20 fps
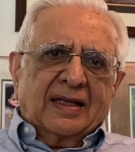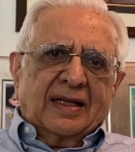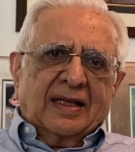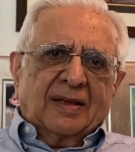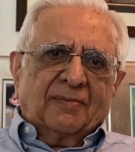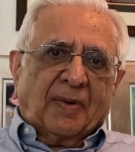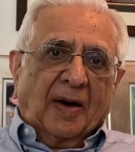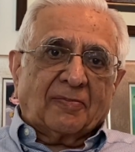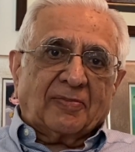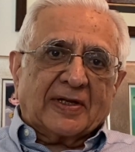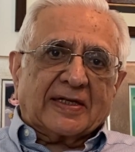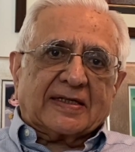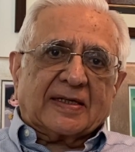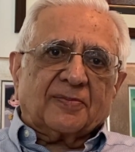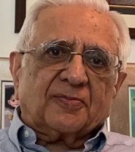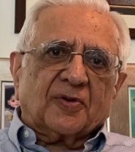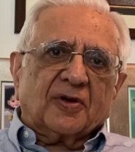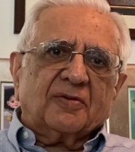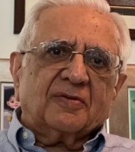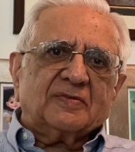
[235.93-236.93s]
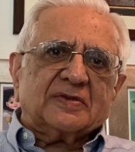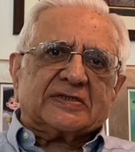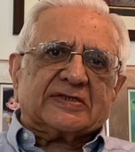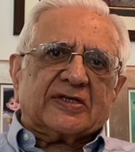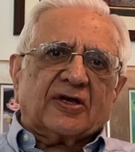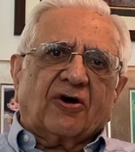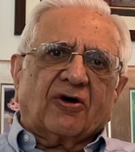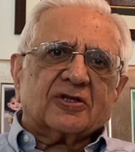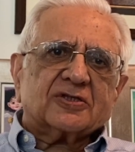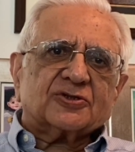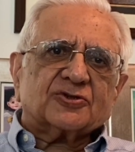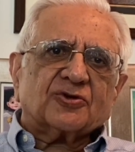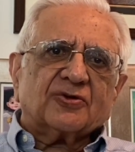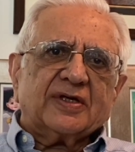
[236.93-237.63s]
Public diplomacy also